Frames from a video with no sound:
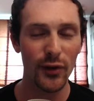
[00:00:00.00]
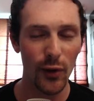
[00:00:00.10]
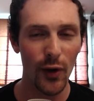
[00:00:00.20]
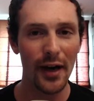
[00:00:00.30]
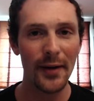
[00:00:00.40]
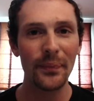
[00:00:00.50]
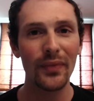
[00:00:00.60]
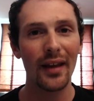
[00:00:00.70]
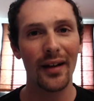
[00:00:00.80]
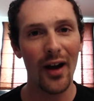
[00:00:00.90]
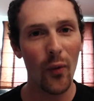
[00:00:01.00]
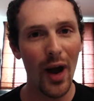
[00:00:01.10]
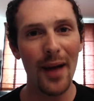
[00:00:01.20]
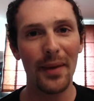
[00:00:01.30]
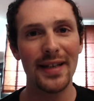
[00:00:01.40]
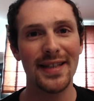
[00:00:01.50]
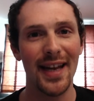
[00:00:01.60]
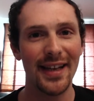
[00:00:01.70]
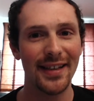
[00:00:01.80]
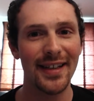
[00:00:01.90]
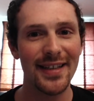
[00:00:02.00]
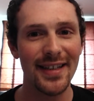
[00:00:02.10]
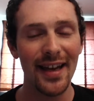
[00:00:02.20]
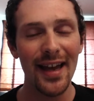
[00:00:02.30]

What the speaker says: door. Why am I saying this?